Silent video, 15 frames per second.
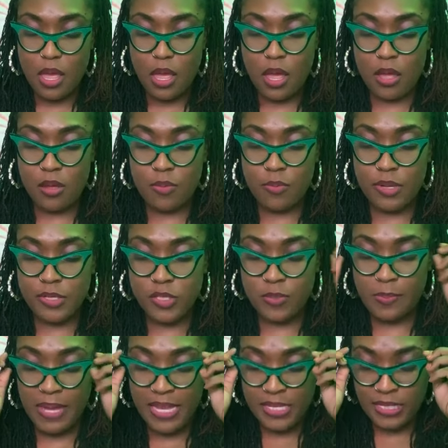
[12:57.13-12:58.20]
A
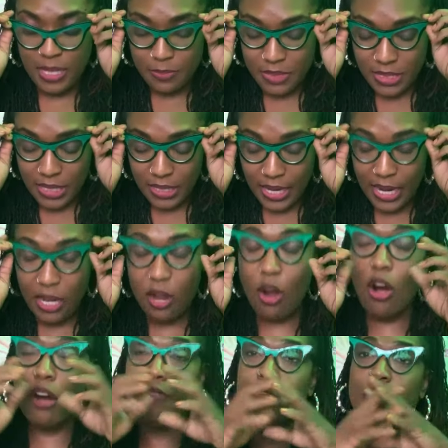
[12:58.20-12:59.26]
space, I'm seeing like
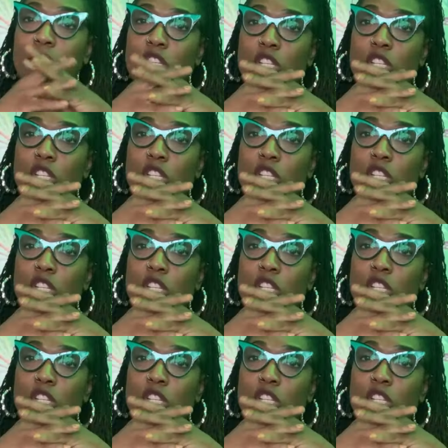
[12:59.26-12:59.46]
coffee